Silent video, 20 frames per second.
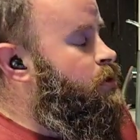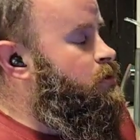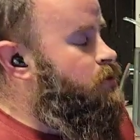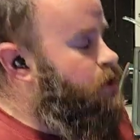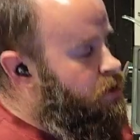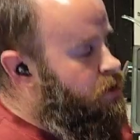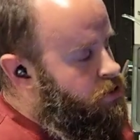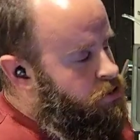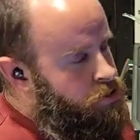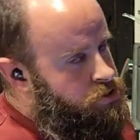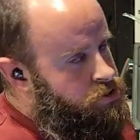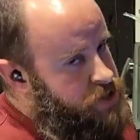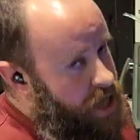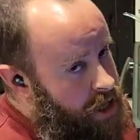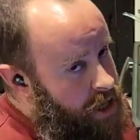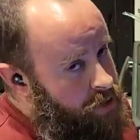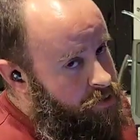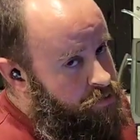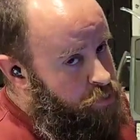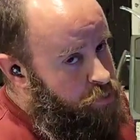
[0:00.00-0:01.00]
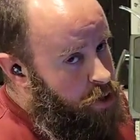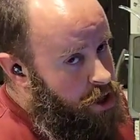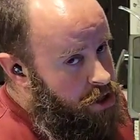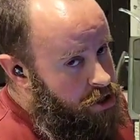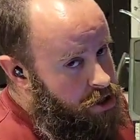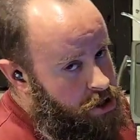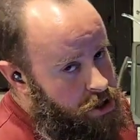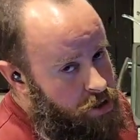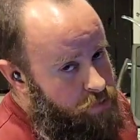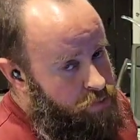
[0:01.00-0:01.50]
let it cook down with
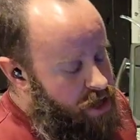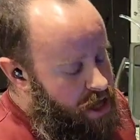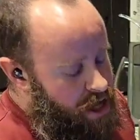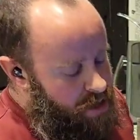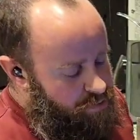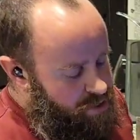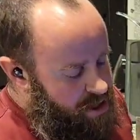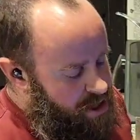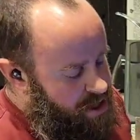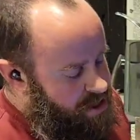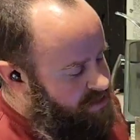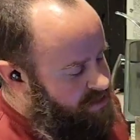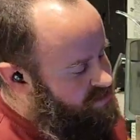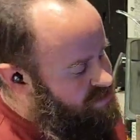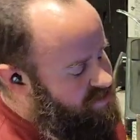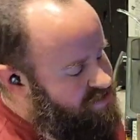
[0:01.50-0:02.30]
butter, blah, blah.